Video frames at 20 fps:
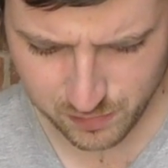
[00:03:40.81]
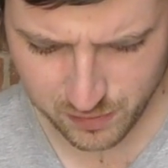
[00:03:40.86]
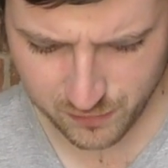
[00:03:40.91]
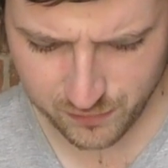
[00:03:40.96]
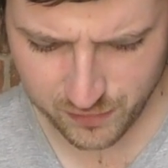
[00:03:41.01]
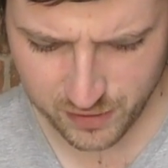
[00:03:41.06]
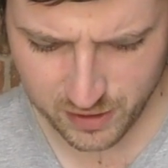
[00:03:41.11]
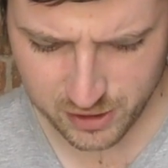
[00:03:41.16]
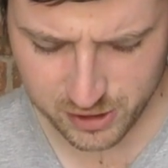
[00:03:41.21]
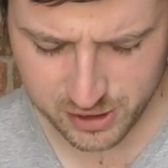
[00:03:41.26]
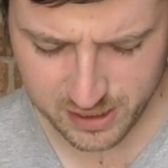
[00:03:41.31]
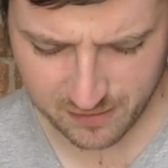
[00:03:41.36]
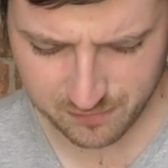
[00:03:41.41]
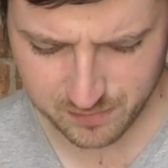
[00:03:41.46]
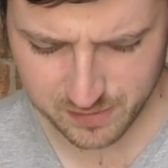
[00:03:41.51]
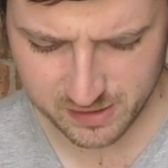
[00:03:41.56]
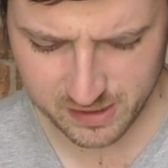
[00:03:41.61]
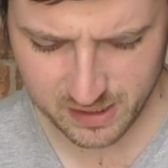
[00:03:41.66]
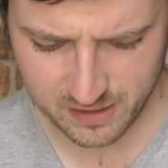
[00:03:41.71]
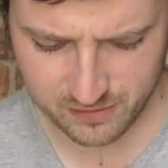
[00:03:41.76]
Prefer shaft
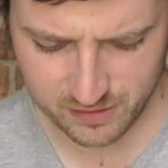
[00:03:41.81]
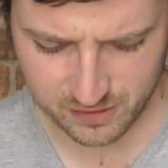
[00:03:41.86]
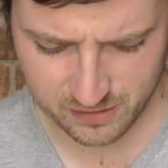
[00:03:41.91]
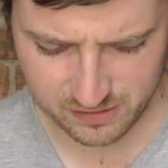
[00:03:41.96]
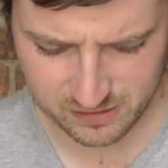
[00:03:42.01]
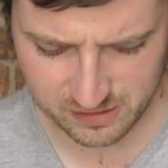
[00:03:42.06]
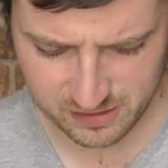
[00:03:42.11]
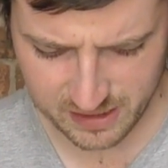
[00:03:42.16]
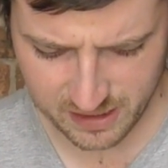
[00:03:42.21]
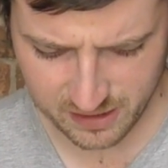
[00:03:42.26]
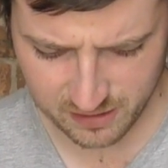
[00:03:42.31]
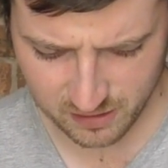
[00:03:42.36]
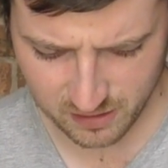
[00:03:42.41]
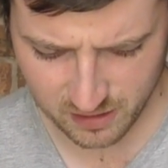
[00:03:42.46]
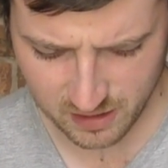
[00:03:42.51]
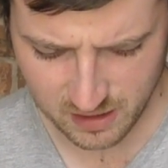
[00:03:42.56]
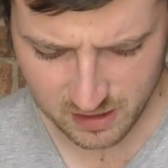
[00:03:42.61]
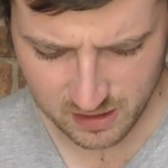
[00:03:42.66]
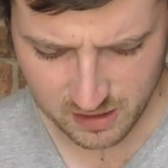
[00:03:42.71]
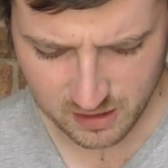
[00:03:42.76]
material
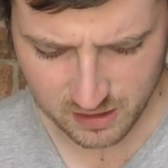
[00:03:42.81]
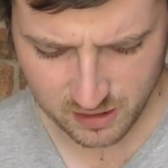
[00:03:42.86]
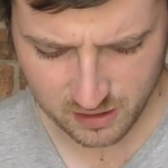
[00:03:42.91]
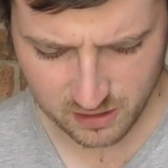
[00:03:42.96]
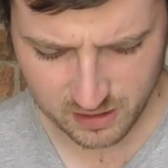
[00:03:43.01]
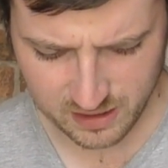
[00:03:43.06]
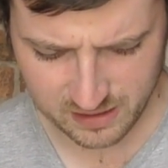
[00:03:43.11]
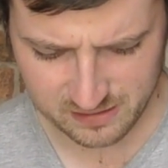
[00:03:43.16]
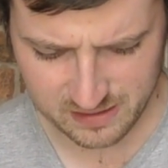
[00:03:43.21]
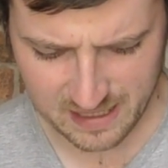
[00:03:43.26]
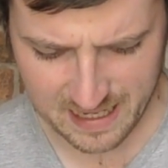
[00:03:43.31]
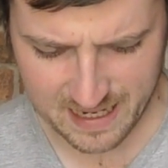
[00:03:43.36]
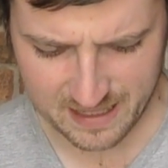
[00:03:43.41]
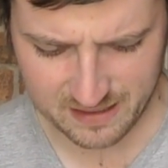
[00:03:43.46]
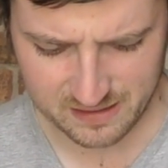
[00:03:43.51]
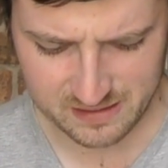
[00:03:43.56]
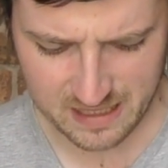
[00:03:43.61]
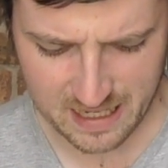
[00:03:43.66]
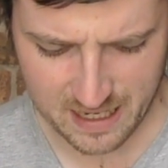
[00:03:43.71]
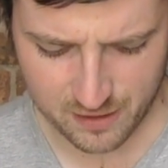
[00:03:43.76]
steel, longest iron
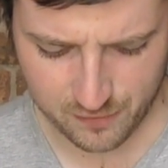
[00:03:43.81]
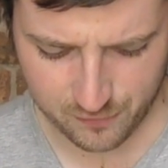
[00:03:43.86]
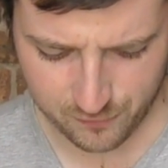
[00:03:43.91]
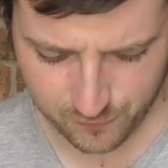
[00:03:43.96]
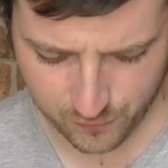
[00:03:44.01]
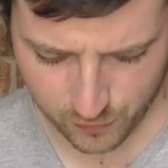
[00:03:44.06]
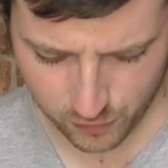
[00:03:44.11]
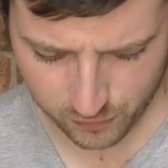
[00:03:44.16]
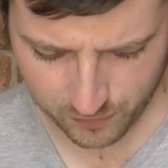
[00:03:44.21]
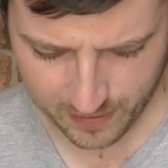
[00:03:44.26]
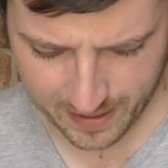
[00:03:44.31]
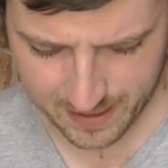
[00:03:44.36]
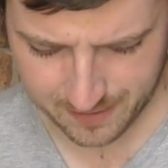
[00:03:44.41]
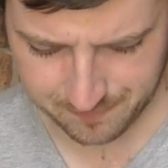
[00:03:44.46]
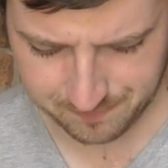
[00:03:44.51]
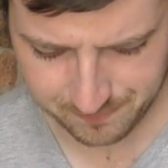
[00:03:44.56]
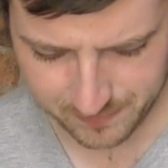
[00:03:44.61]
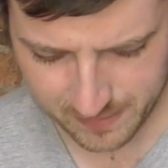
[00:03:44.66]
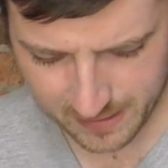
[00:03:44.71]
desired of 4 iron.